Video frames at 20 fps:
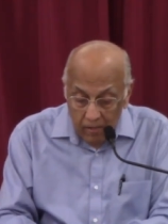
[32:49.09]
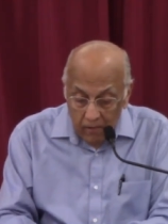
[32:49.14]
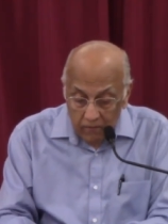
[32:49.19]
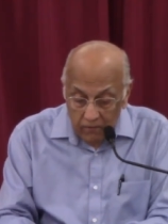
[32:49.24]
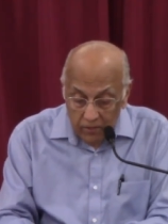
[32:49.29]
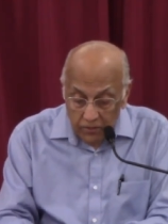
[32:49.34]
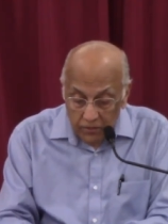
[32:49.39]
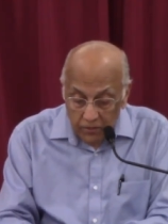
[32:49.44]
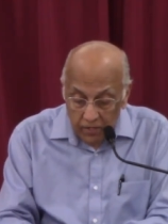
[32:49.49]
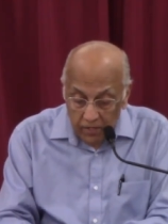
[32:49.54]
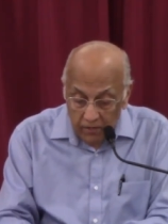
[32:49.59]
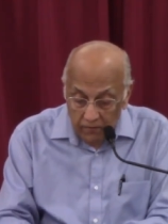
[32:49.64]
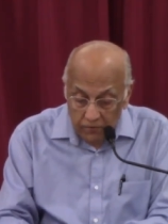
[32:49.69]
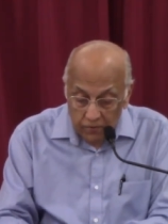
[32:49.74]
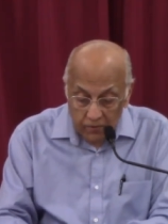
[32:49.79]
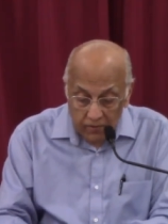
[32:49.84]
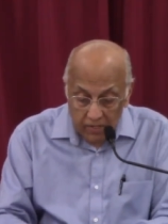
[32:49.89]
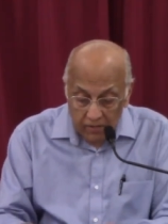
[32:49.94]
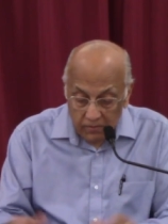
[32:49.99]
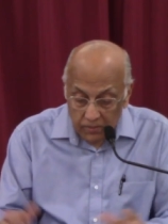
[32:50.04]
verse
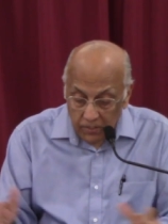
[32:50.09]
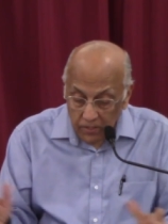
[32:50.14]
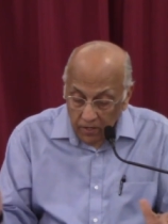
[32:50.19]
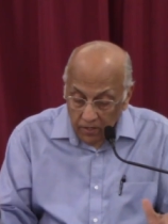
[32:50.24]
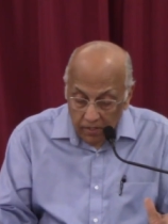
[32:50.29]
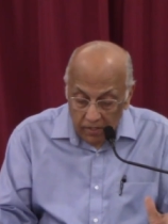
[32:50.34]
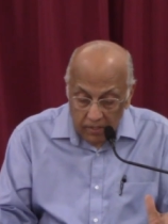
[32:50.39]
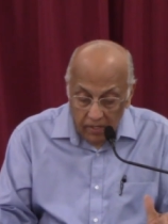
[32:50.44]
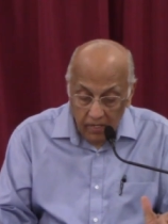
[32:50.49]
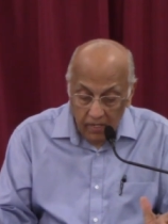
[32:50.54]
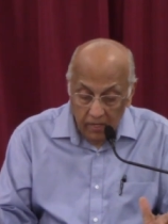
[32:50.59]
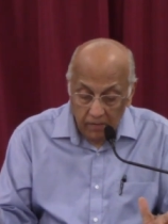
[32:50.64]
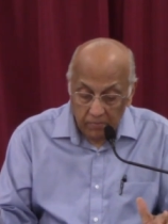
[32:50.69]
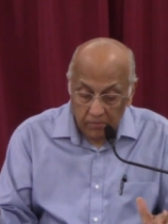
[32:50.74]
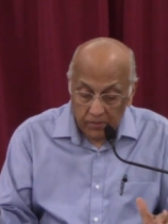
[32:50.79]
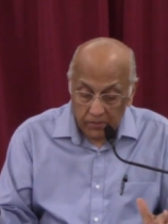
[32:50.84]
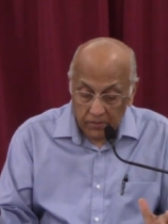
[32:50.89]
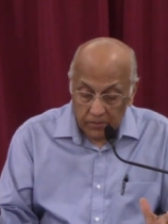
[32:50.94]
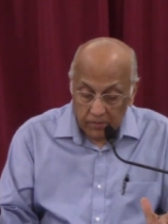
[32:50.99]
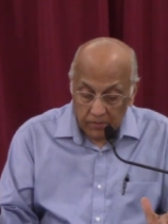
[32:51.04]
34 there was not a needy
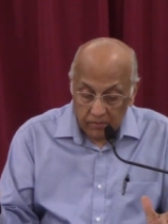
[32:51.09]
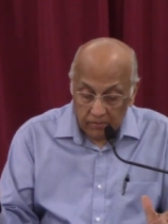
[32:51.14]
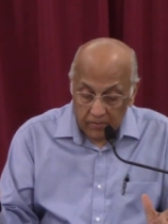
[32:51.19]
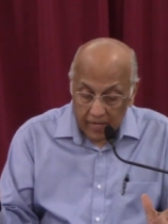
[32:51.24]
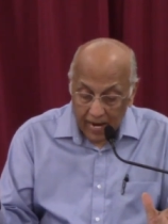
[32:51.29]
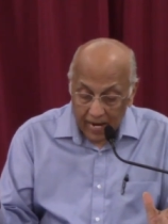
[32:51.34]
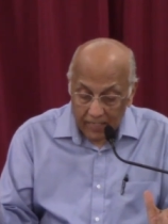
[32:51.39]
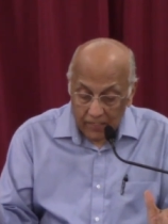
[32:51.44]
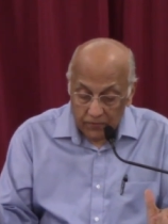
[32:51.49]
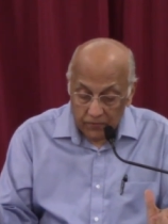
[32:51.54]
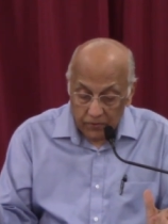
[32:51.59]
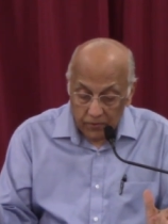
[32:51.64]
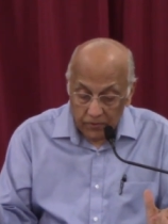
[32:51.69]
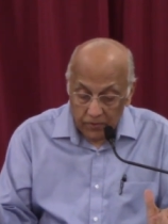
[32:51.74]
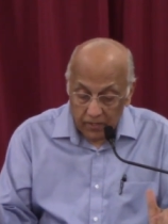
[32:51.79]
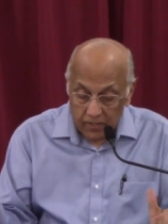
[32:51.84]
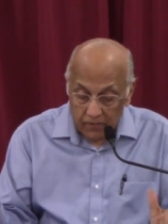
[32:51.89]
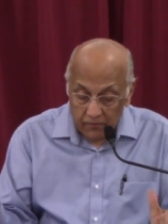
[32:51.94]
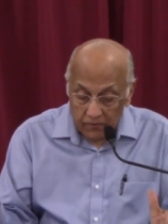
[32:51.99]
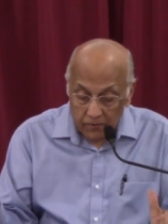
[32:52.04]
person acts
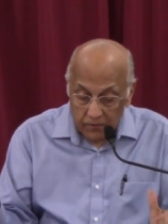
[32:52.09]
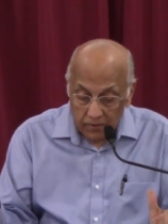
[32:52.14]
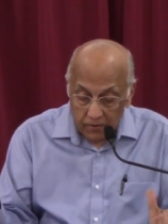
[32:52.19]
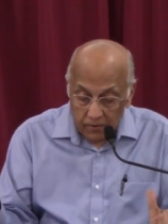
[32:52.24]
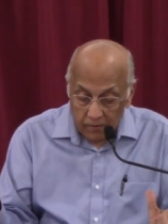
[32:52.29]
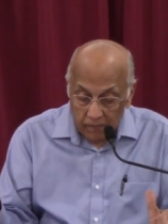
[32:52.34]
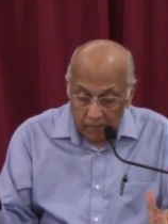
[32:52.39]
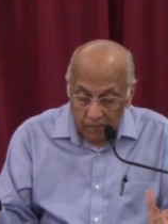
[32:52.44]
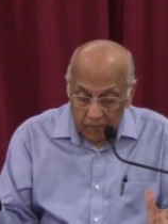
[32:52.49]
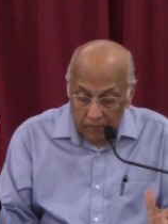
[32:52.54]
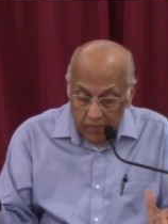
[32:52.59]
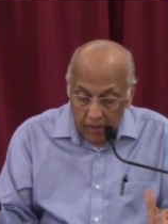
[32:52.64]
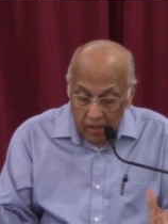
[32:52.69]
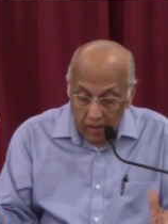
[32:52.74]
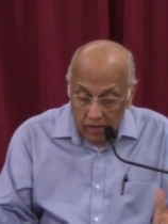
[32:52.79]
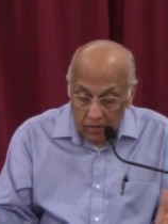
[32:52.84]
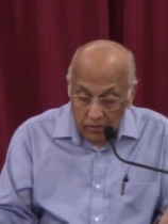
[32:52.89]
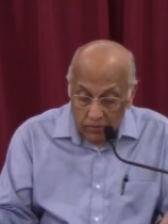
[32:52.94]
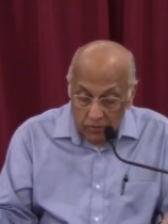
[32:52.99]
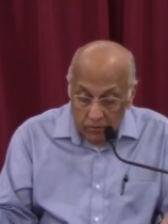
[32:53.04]
4.34
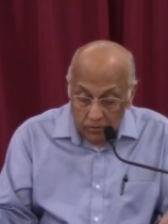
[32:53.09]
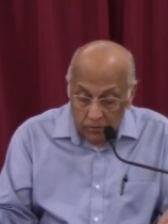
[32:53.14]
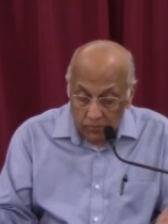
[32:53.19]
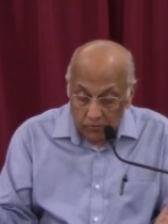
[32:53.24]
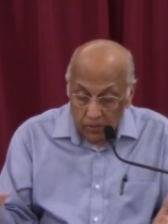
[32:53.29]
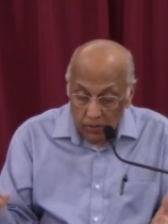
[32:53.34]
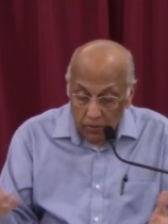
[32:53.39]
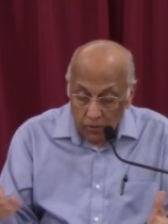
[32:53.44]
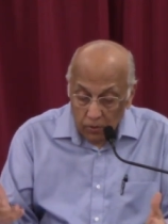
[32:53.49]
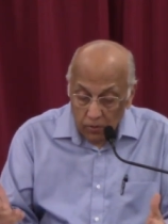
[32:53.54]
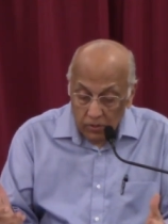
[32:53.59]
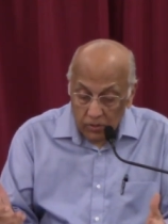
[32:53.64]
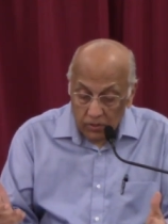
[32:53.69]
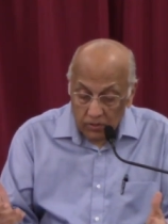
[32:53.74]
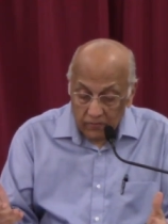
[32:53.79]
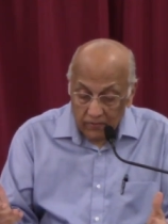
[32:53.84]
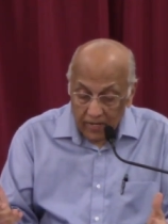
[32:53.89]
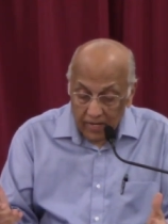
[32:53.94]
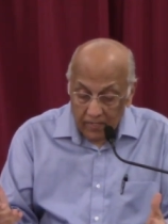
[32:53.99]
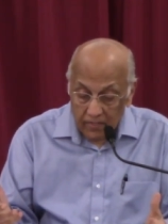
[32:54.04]
because those who were owners
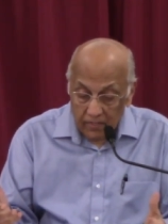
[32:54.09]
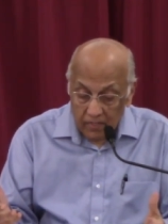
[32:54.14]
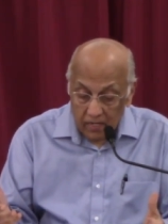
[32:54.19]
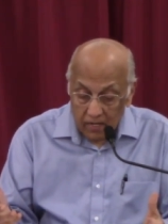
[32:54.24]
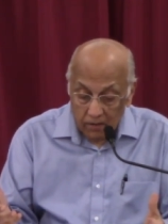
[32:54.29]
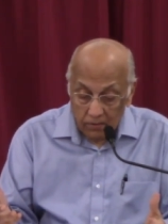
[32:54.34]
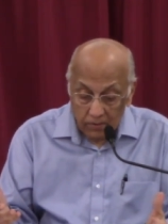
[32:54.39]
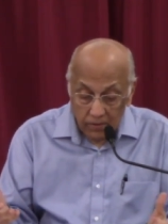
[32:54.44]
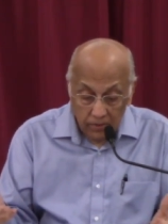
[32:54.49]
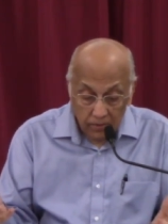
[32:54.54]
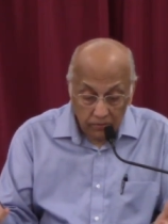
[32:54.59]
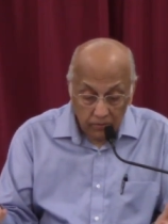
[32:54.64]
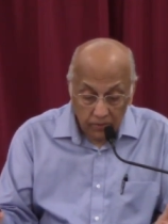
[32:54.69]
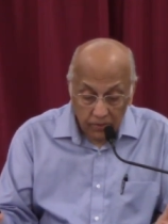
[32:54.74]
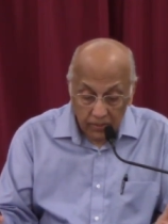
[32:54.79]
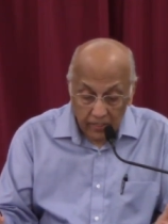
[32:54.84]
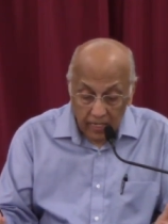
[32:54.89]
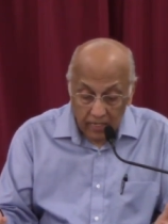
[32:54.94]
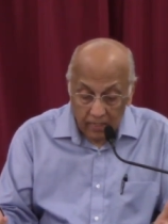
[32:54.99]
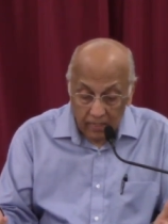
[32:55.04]
of lands and houses would
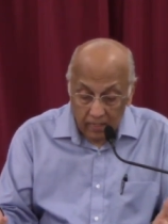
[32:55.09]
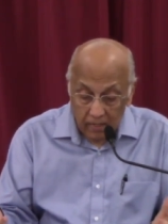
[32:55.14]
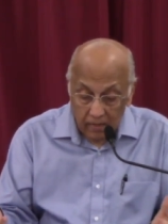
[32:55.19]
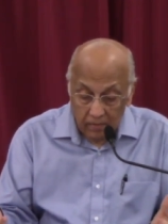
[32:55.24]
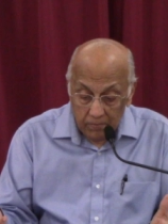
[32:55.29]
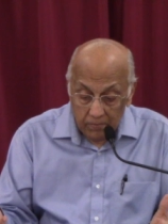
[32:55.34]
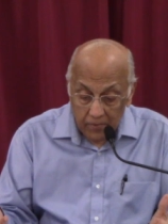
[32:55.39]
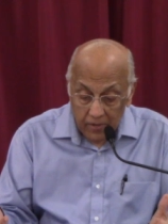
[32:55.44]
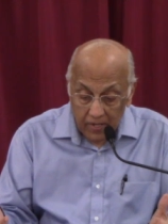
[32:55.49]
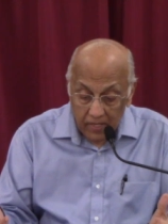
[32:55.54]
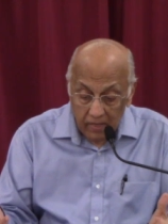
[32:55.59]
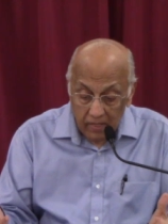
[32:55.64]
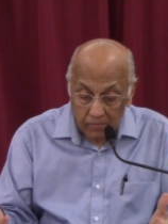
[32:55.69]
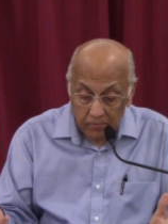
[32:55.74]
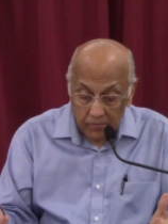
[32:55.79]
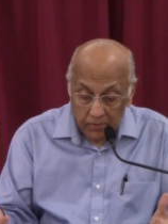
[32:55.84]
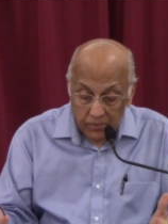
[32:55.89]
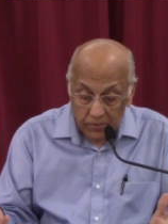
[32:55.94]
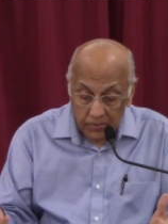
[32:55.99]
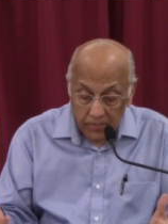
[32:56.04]
sell and bring the
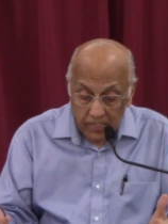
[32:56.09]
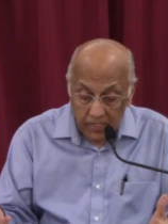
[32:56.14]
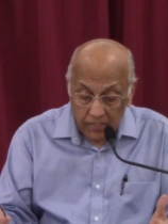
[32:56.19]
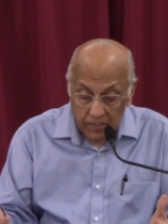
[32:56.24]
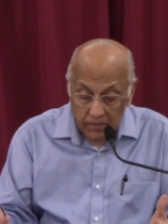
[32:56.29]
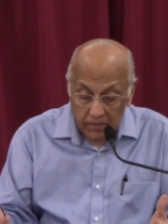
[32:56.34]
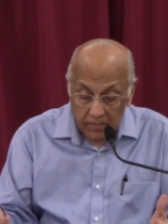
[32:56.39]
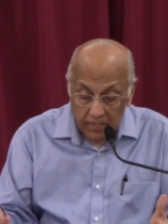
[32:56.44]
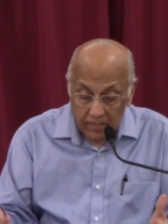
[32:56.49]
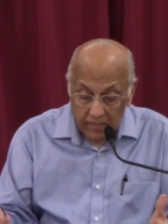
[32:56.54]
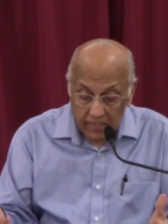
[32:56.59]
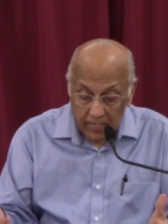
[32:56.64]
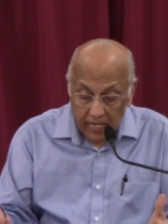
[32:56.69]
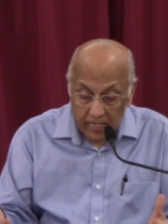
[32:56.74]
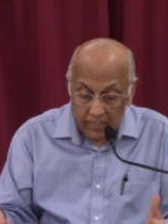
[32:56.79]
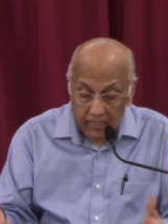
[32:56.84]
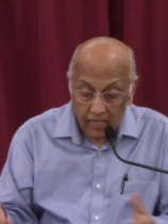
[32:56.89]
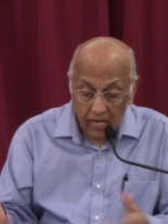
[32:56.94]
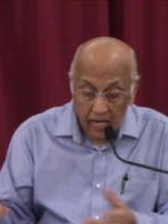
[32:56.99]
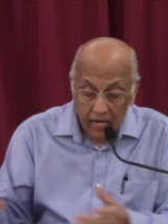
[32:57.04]
proceeds of their
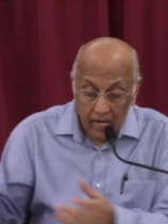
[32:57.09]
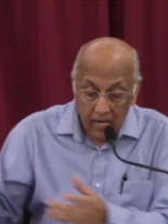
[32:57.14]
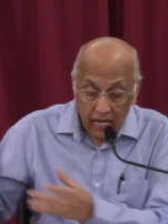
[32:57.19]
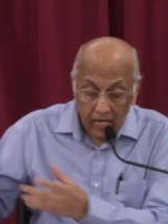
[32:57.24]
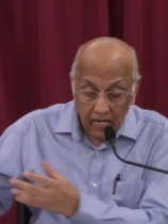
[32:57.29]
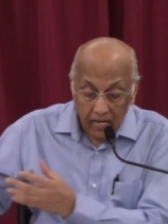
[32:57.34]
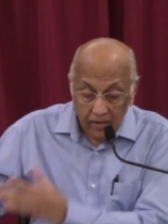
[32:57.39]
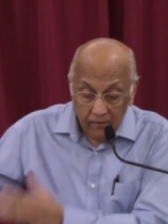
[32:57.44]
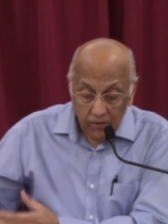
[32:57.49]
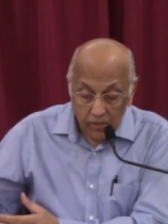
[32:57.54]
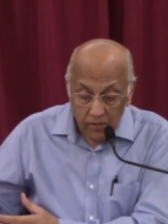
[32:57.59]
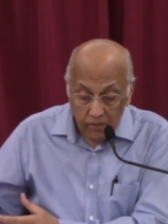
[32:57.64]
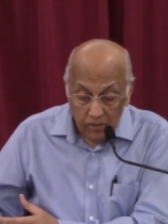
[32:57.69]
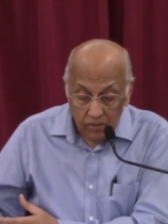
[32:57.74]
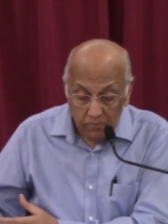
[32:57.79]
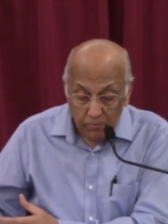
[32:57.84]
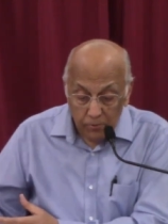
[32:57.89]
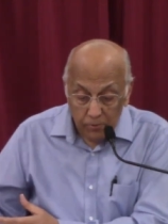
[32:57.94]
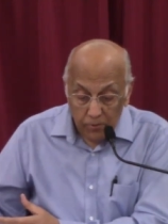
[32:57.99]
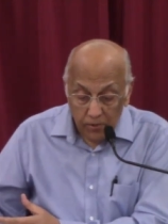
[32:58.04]
sales and give it to
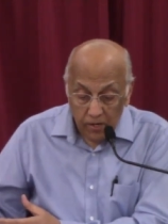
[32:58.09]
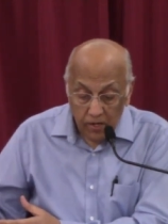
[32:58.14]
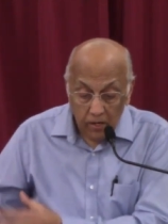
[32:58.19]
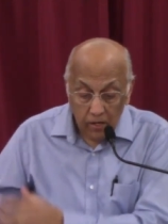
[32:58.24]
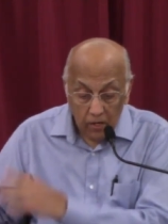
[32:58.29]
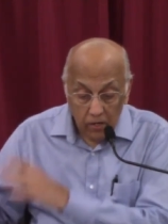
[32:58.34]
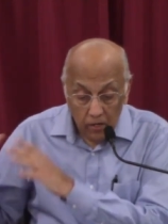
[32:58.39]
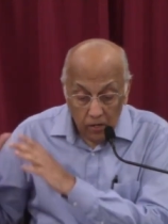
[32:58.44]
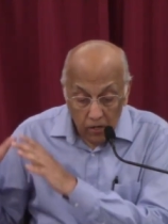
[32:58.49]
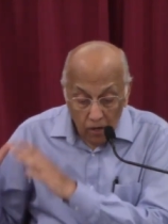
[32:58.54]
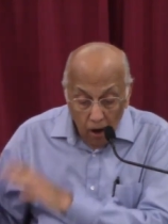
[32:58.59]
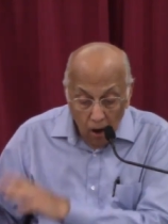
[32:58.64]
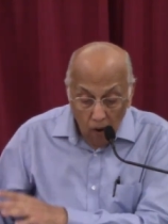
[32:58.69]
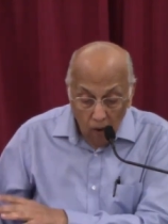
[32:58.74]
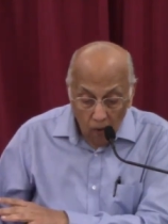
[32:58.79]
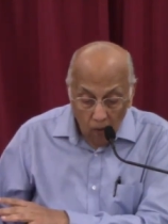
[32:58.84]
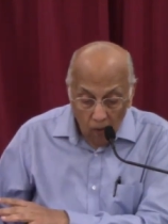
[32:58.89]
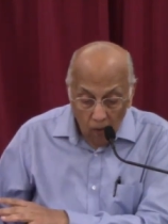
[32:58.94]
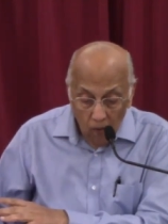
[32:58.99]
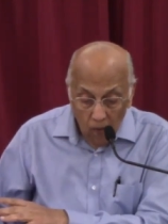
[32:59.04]
the poor
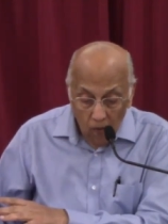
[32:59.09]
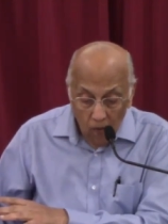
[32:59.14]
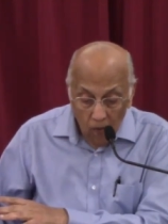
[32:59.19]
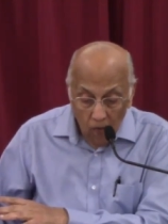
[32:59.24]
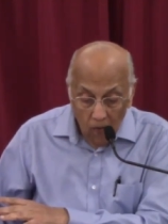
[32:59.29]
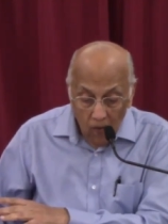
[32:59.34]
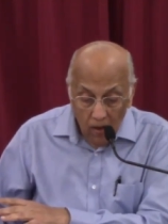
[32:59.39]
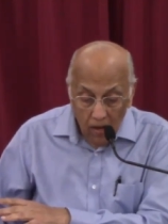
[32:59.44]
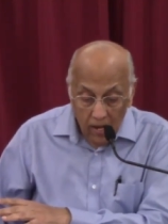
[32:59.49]
no